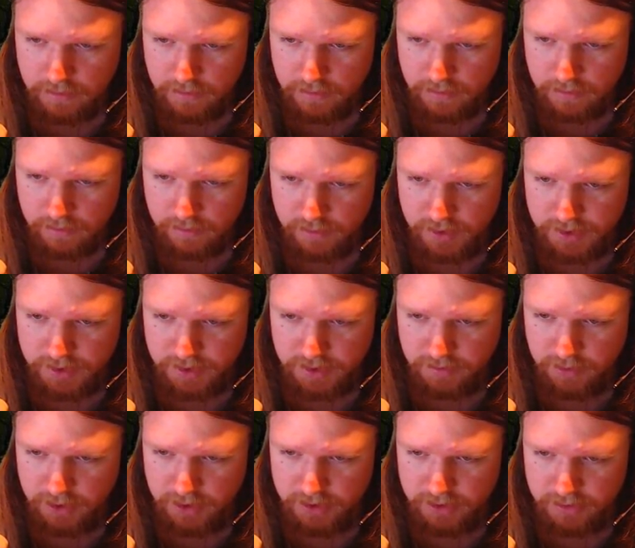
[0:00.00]
Increasing
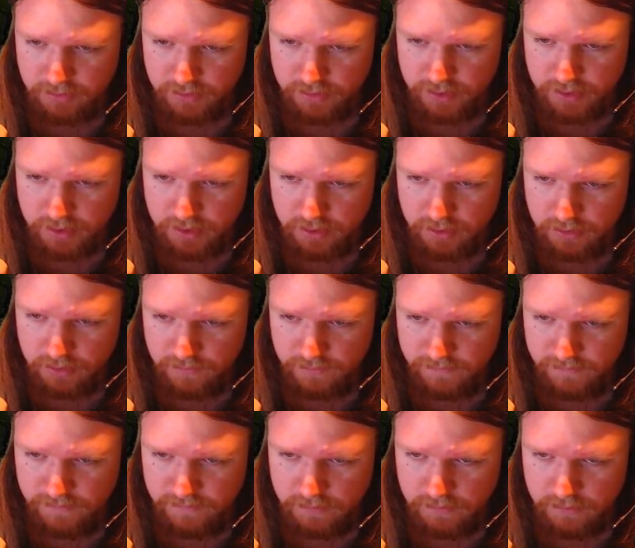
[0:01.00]
might and resolve.
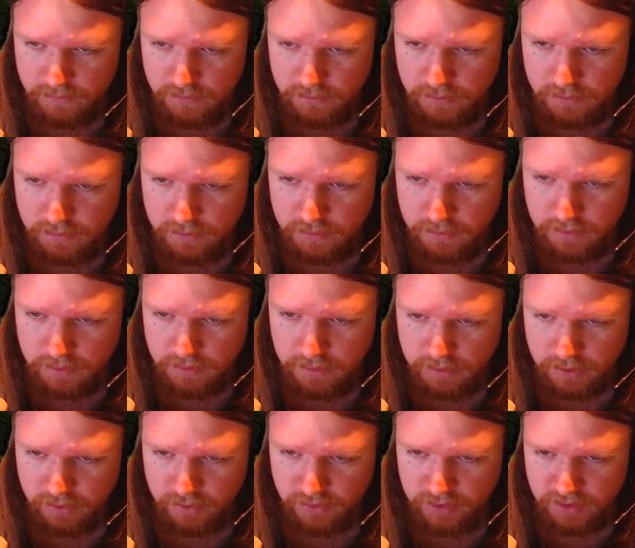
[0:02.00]

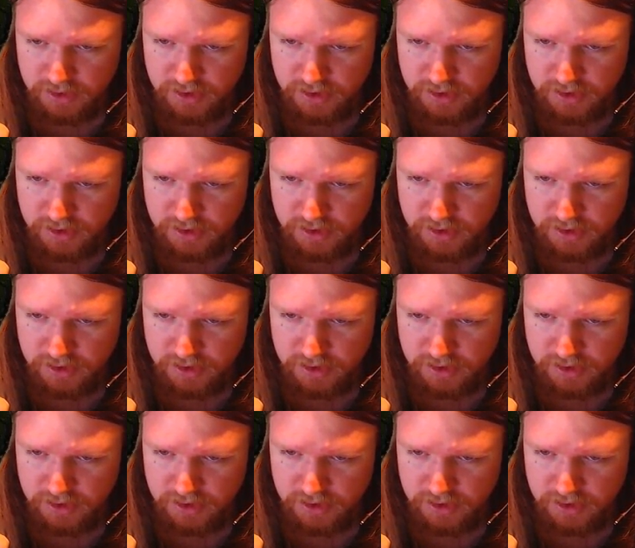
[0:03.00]
Creates